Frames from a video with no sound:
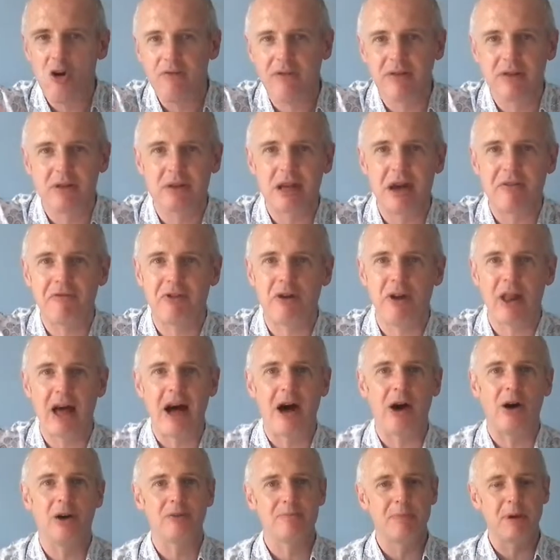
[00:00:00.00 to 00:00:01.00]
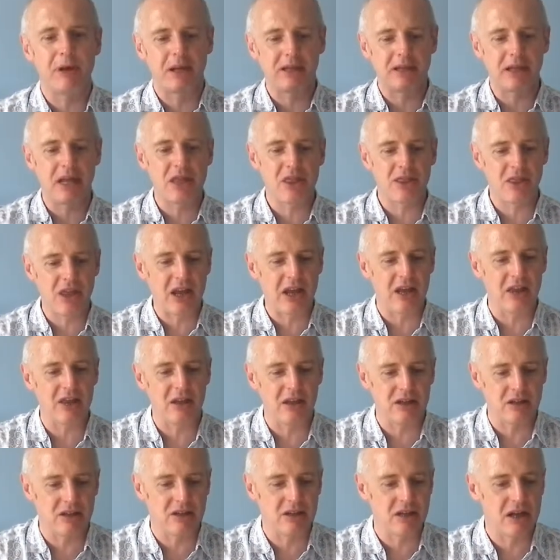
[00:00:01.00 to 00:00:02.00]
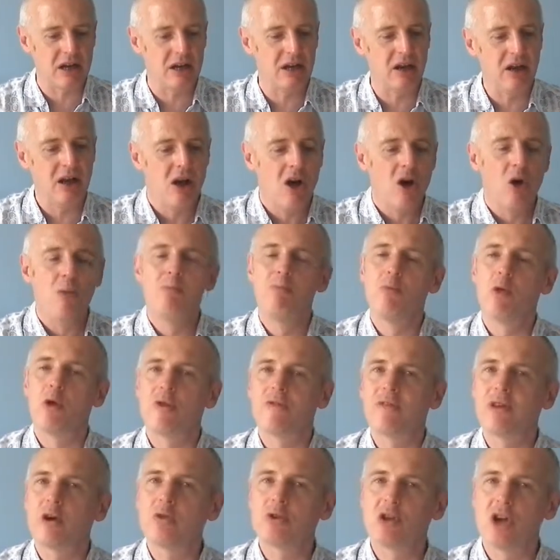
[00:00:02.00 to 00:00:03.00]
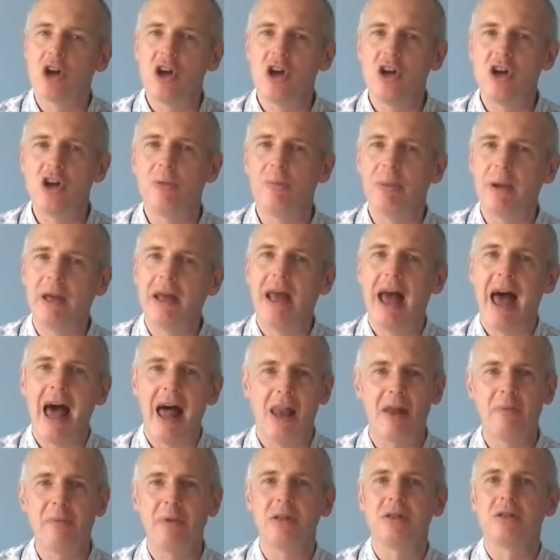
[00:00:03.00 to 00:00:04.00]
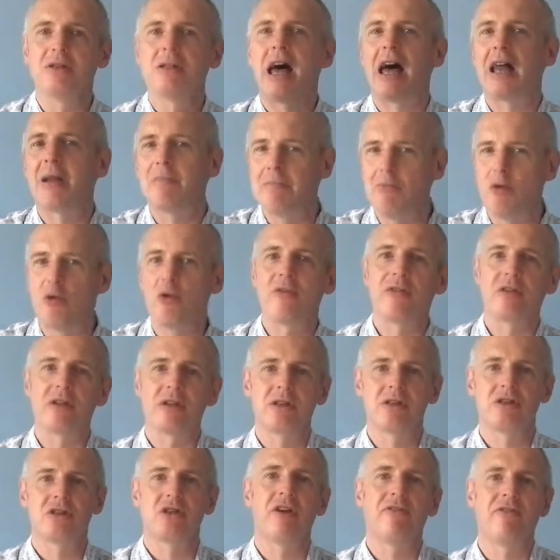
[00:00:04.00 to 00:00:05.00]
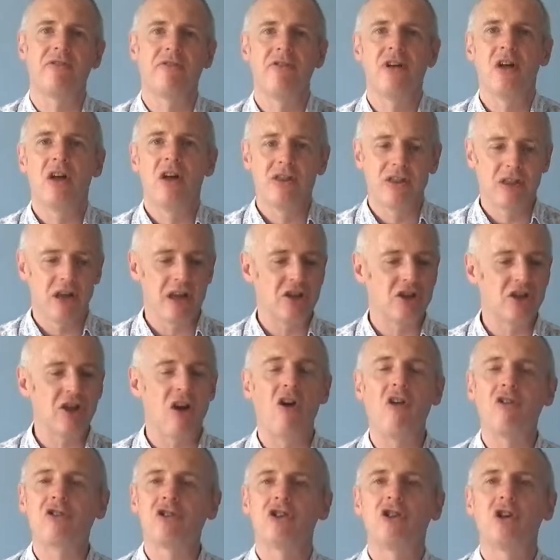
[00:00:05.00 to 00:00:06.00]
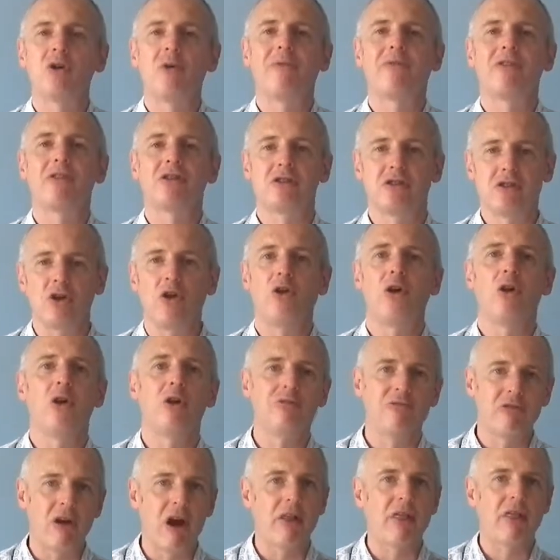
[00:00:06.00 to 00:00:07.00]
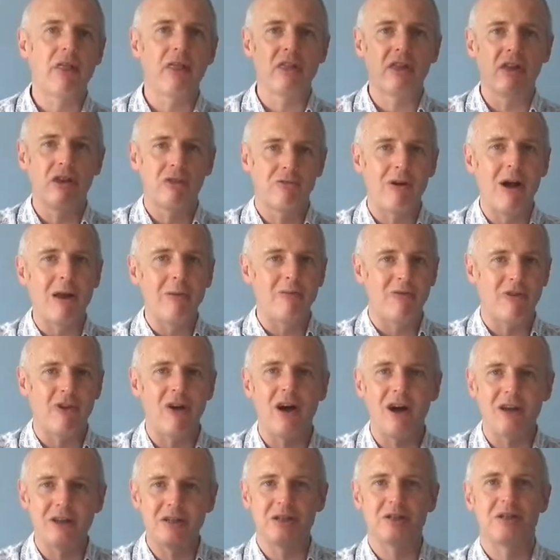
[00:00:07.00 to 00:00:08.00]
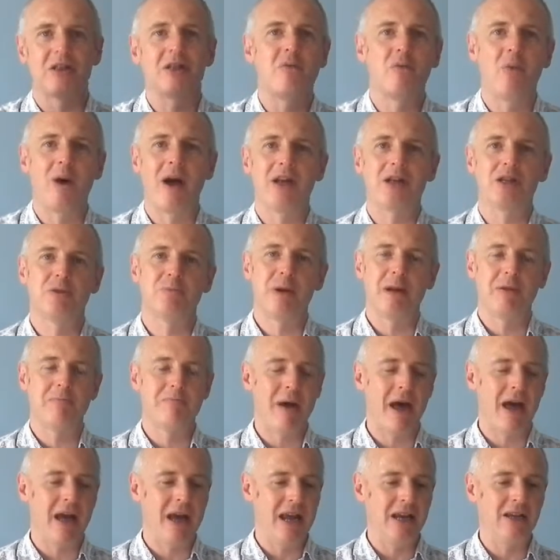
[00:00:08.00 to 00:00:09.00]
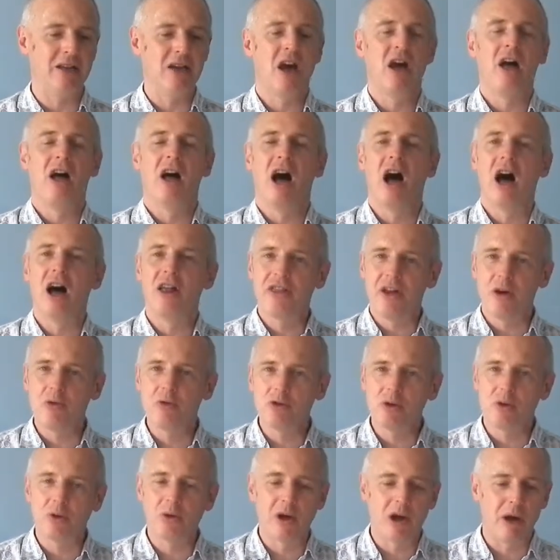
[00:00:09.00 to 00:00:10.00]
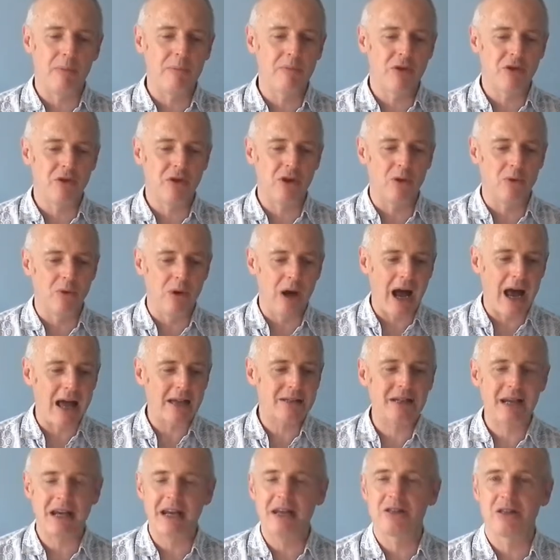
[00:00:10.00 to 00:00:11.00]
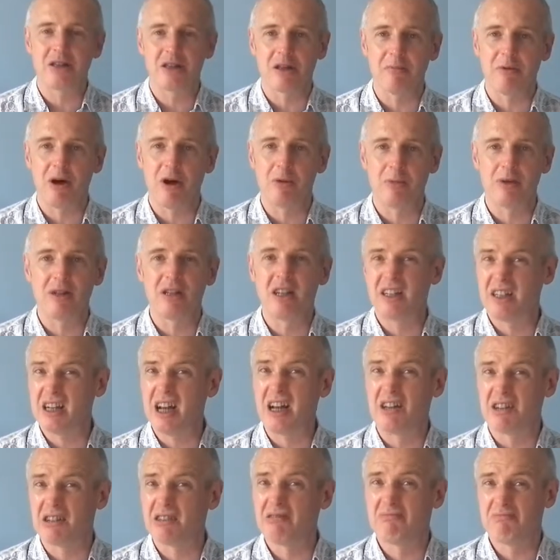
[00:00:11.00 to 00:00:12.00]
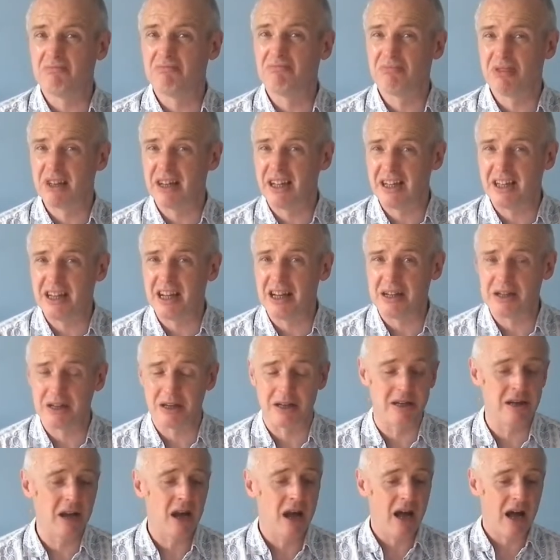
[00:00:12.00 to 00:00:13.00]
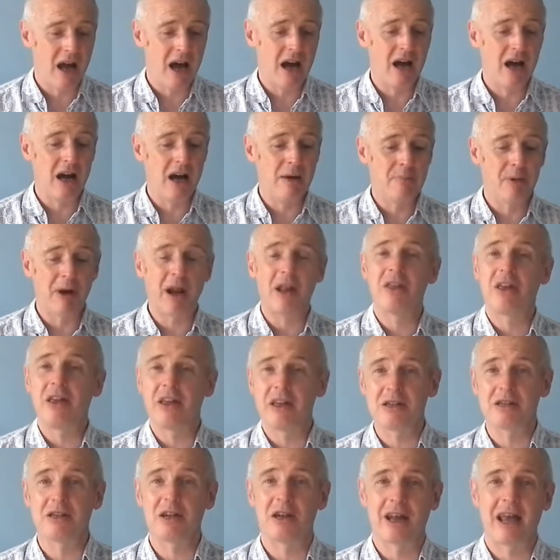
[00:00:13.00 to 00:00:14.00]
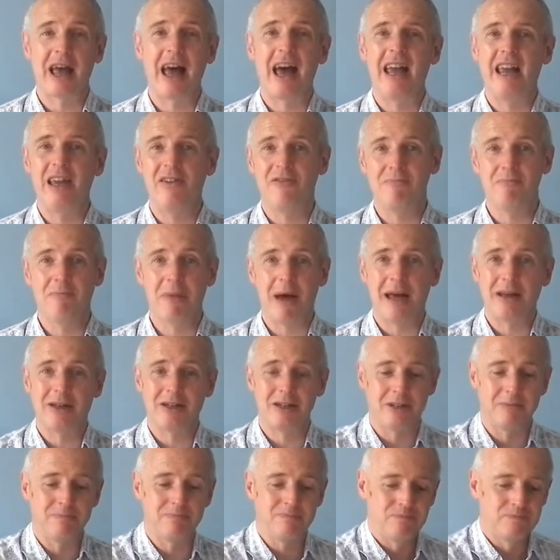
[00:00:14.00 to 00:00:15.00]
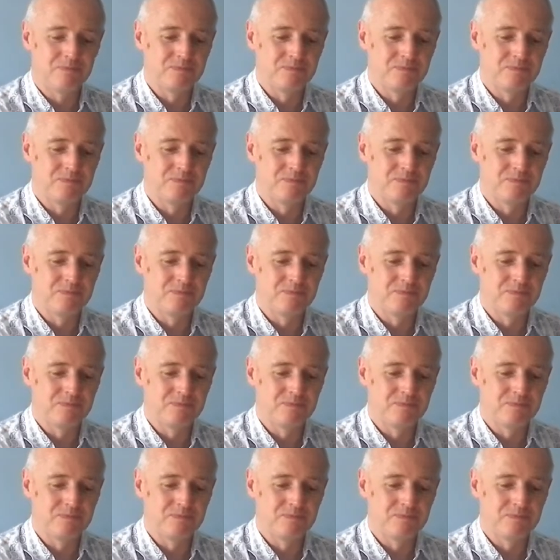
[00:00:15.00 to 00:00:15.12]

over several hours, because I think that more of those herby elements and more of the stuff that is up to do with the soil rather than the grape varieties and the way it's been made, those will come through. As it is at the moment, it tastes pretty decent, but I think it's going to get even better.